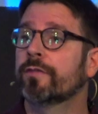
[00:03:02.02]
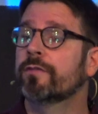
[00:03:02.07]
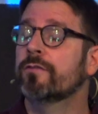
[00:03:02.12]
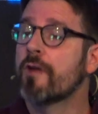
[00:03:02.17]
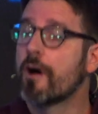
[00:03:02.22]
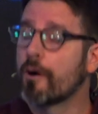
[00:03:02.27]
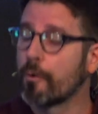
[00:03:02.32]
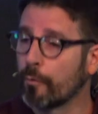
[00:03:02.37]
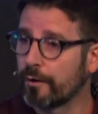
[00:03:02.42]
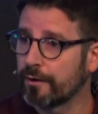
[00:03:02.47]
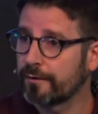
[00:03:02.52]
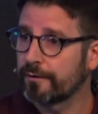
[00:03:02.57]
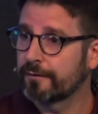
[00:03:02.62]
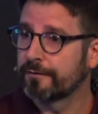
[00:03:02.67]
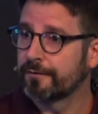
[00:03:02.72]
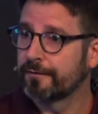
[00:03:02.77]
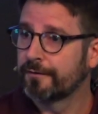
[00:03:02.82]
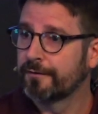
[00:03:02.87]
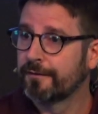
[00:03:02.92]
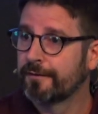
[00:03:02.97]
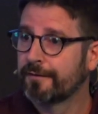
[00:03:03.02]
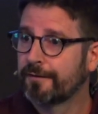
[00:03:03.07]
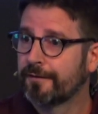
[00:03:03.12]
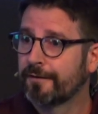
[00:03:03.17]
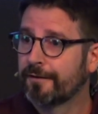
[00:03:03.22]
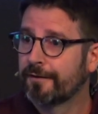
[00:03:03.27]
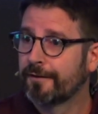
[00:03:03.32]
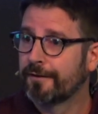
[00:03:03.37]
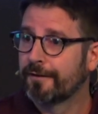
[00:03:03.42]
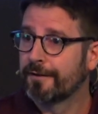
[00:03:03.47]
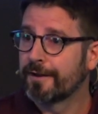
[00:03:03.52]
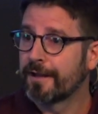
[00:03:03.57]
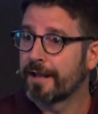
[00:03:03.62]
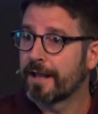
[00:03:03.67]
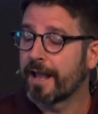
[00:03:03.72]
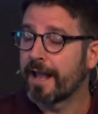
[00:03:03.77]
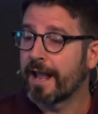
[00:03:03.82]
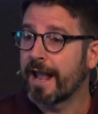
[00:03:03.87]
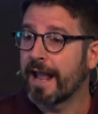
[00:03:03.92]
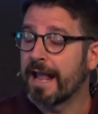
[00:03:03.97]
Noah.
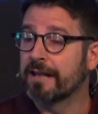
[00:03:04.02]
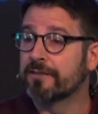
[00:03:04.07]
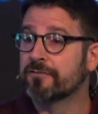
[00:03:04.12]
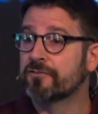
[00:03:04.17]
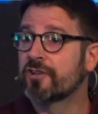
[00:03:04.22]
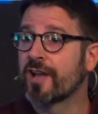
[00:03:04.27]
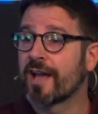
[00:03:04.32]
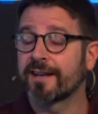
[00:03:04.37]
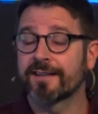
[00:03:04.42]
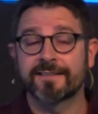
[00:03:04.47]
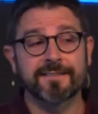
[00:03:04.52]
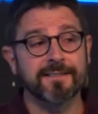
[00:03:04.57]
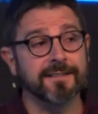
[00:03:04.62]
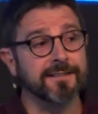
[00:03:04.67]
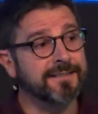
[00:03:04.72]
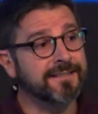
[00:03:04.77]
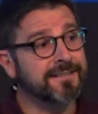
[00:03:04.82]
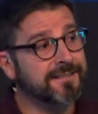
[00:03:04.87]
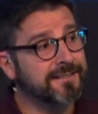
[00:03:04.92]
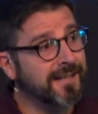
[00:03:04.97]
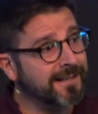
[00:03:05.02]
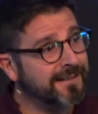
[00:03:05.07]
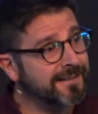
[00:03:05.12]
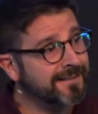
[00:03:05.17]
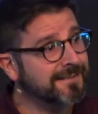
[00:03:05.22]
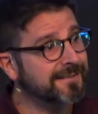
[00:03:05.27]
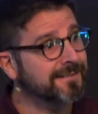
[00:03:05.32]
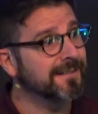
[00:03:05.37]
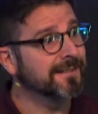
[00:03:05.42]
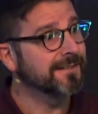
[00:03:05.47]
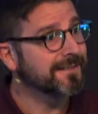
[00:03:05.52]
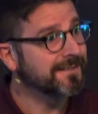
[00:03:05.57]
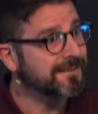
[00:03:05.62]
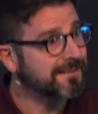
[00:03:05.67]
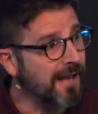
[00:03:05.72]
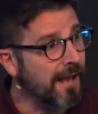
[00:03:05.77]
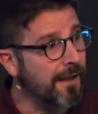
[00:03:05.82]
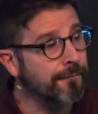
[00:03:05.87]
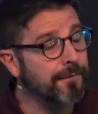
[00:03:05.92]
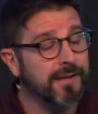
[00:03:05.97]
And Genesis 6,
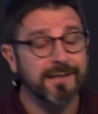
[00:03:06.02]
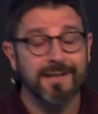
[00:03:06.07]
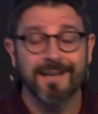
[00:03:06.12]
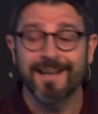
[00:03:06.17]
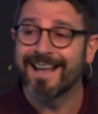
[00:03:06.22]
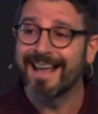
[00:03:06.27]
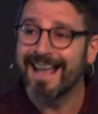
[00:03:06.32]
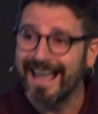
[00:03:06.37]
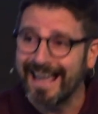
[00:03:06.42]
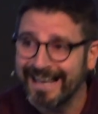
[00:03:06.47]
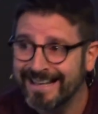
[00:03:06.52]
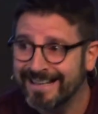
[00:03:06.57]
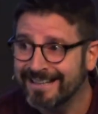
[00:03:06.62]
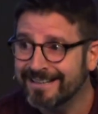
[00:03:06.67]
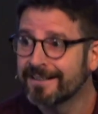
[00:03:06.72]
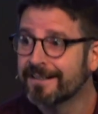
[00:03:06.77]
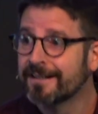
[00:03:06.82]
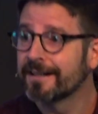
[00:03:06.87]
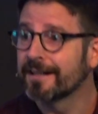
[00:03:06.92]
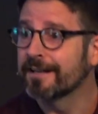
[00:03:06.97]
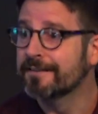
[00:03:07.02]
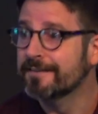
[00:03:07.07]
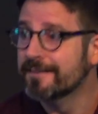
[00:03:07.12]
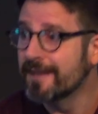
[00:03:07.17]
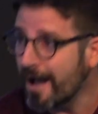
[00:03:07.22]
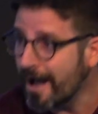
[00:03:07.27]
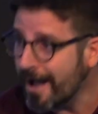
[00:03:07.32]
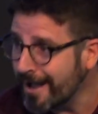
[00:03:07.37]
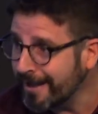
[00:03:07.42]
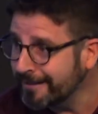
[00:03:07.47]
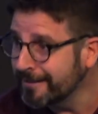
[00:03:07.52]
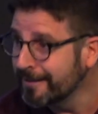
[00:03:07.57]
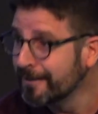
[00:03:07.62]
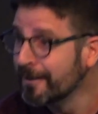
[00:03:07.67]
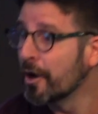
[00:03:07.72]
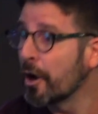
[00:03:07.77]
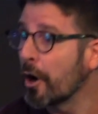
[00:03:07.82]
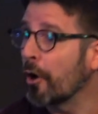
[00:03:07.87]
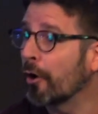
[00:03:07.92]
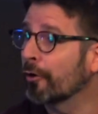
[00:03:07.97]
7, 8, and 9
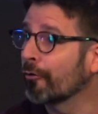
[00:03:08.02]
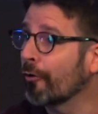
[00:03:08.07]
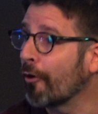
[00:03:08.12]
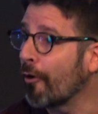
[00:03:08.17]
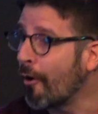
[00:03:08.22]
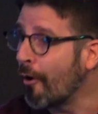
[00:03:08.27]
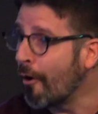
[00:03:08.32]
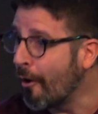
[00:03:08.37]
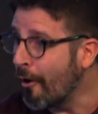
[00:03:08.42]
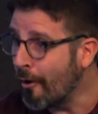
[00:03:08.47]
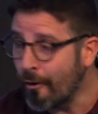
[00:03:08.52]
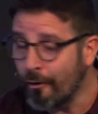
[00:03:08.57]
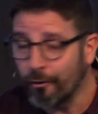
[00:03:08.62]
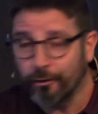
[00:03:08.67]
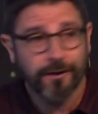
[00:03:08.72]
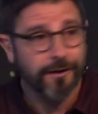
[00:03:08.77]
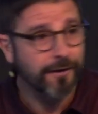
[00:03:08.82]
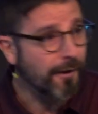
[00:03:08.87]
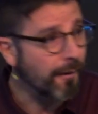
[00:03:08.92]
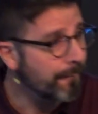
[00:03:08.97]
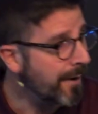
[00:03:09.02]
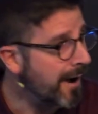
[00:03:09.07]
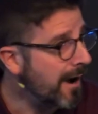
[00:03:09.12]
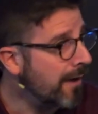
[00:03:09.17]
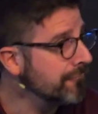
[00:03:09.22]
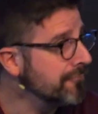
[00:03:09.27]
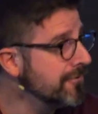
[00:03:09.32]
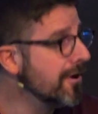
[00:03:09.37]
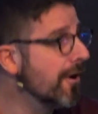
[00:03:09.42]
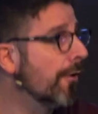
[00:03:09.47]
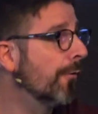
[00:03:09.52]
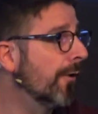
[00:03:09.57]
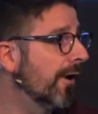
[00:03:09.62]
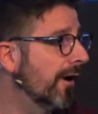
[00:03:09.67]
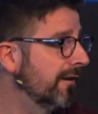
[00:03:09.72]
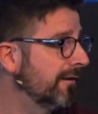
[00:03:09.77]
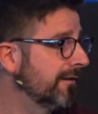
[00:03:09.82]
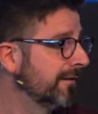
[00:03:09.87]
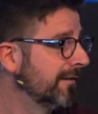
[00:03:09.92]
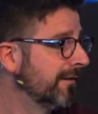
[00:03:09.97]
are all about
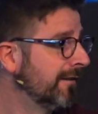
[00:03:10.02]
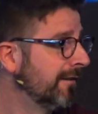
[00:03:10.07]
Noah.